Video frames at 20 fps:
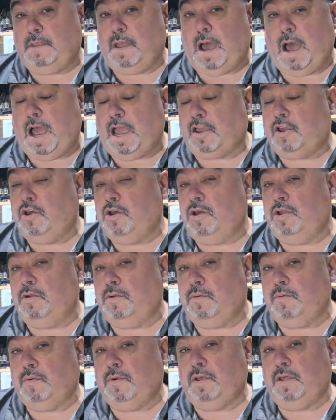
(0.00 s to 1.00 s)
I
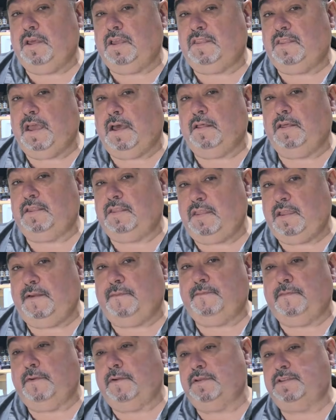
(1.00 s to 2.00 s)
couldn't really tell a
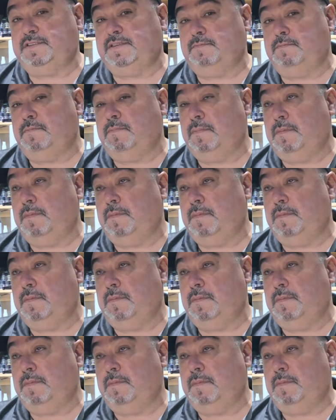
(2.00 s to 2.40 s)
difference